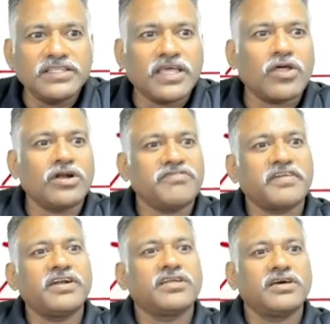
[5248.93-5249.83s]
there are
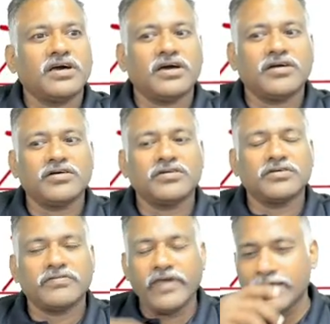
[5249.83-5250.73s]
different
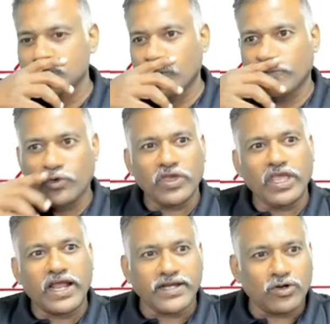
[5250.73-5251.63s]
ways of
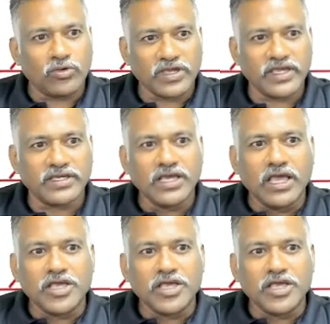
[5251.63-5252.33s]
looking at it, okay?